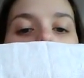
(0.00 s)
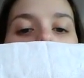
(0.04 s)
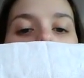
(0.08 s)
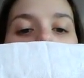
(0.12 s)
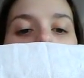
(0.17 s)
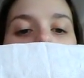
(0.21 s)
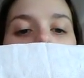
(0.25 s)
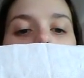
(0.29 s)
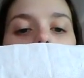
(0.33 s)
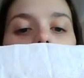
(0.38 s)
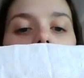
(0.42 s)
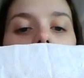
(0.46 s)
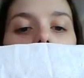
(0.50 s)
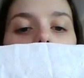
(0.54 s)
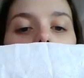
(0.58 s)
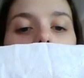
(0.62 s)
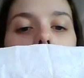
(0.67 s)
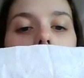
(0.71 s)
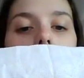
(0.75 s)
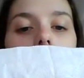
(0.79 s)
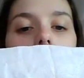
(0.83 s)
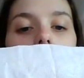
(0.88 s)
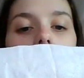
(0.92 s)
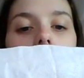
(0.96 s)
bunting
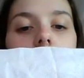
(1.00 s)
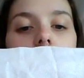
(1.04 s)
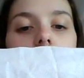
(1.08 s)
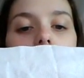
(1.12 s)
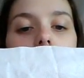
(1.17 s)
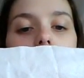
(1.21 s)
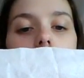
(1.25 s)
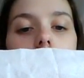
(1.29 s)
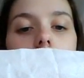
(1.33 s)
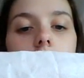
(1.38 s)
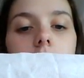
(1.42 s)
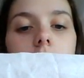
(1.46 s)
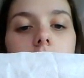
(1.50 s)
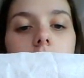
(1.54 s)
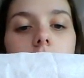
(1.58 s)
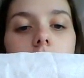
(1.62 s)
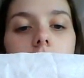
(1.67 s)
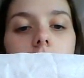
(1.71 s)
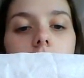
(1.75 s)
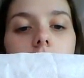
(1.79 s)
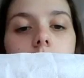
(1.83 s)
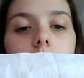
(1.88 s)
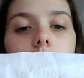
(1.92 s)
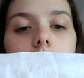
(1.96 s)
part is done, and then
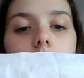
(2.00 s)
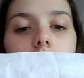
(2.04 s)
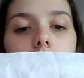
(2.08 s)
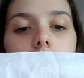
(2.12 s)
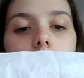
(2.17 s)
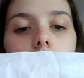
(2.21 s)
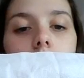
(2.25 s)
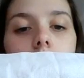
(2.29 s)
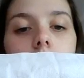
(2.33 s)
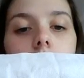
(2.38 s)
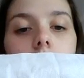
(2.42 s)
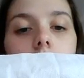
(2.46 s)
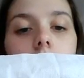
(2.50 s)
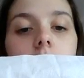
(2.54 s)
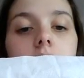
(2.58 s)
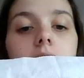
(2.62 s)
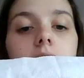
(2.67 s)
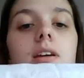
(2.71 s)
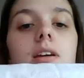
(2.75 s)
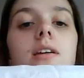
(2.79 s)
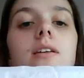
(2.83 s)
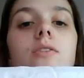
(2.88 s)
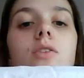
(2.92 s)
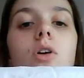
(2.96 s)
in the middle
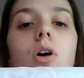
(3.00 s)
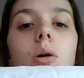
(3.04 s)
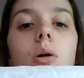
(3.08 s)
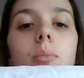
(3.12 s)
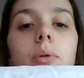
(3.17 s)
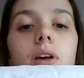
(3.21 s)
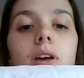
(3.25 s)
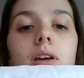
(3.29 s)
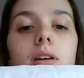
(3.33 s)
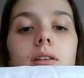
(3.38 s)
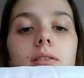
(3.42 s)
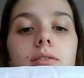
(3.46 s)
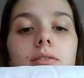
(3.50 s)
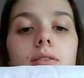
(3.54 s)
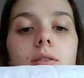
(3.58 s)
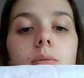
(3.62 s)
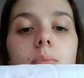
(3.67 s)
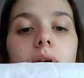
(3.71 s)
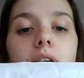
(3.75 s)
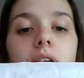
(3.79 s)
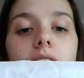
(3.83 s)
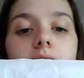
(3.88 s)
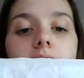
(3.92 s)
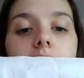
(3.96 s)
got a bit of the
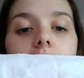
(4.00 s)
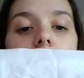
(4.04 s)
bear's